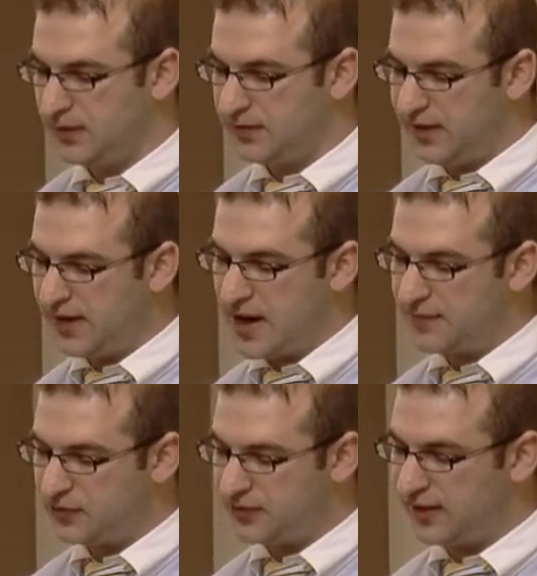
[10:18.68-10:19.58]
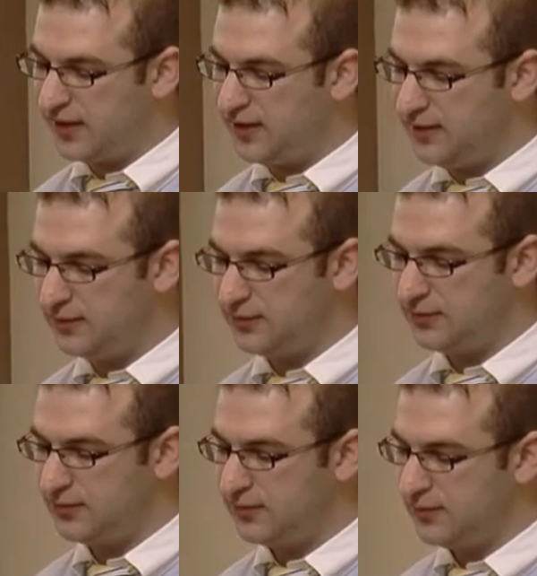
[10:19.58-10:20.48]
Day after day,
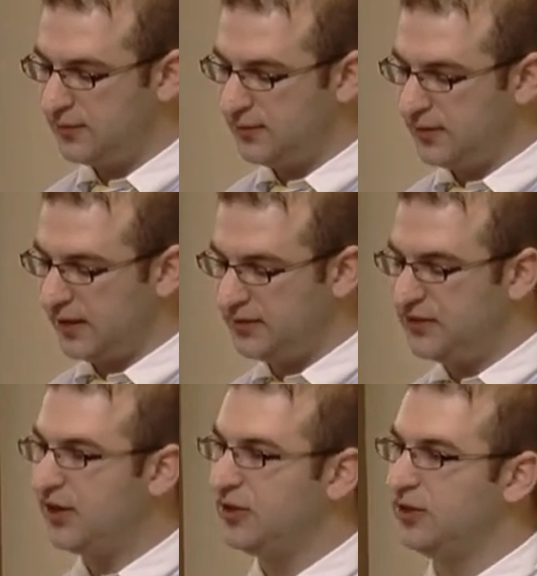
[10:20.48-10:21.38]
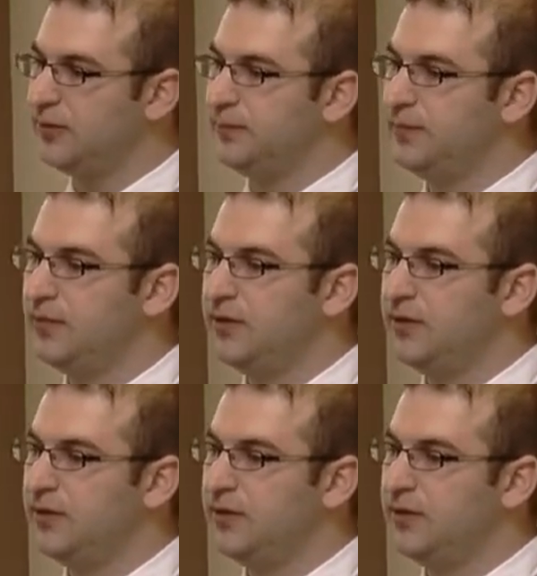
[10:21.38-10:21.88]
and tell him